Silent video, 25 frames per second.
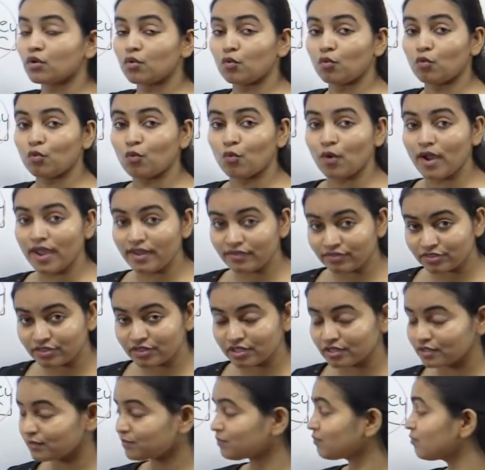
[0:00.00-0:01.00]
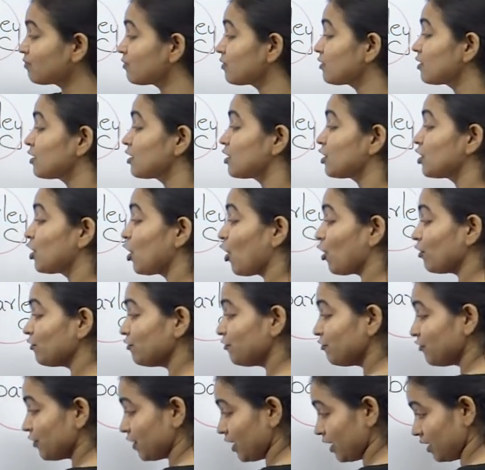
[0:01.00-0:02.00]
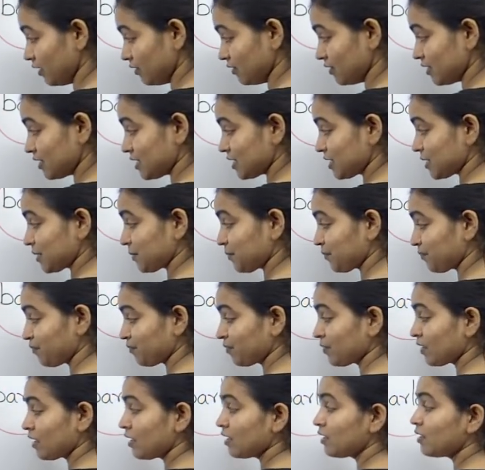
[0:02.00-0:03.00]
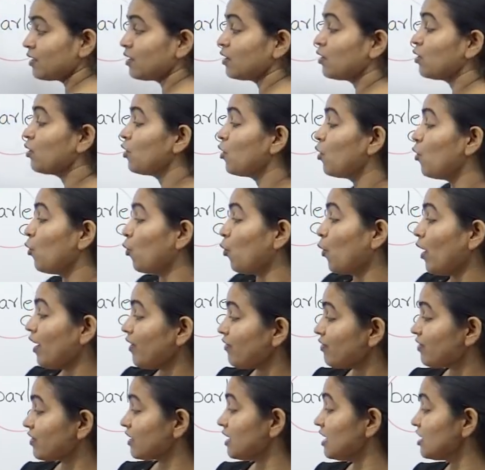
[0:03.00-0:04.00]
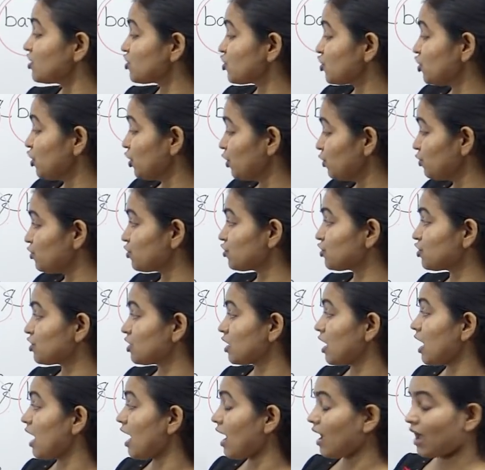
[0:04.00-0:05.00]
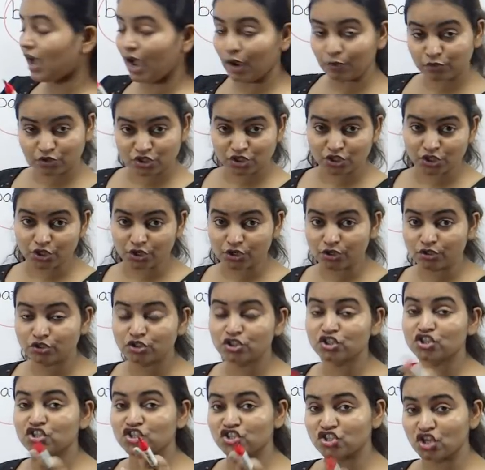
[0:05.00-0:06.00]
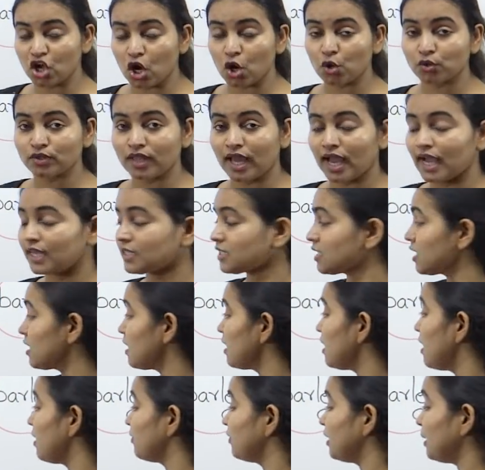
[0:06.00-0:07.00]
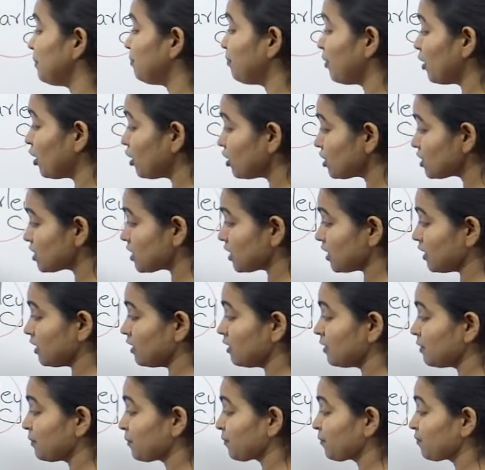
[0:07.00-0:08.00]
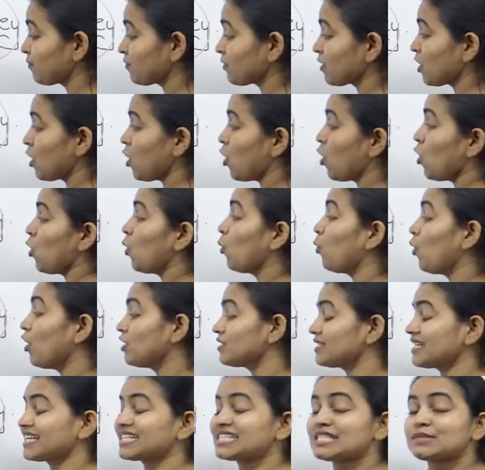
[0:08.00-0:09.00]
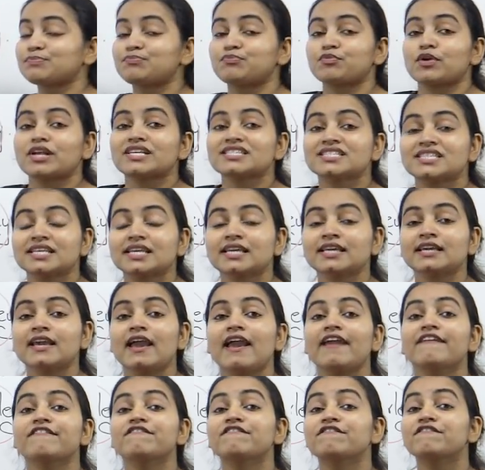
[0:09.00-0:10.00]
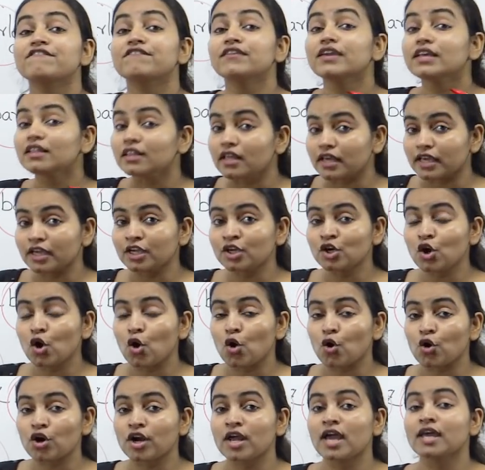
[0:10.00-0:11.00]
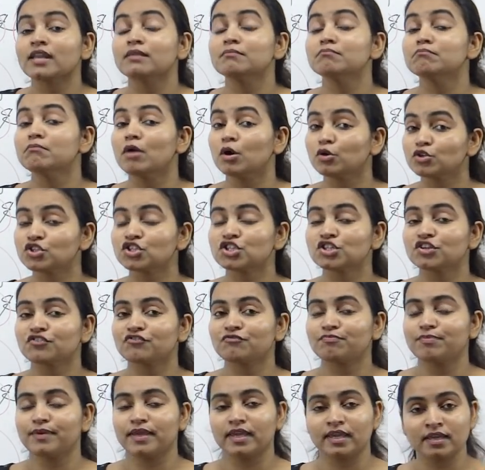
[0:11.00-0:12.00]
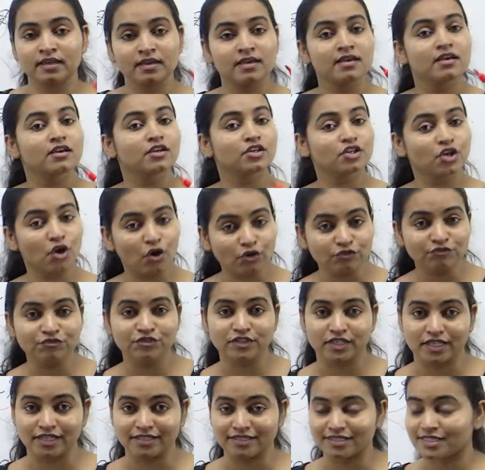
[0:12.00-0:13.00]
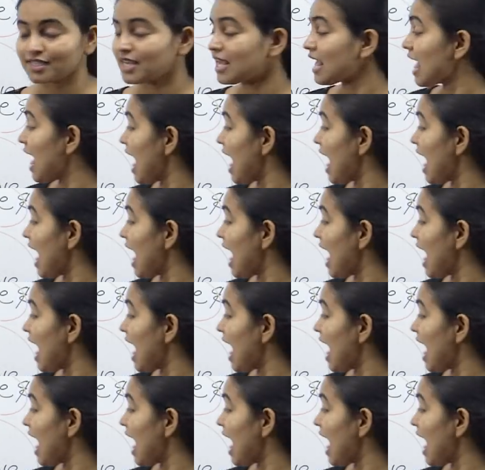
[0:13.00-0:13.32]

with confidence. With is used out here to show that the person was expressing a feeling or an emotion of being confident,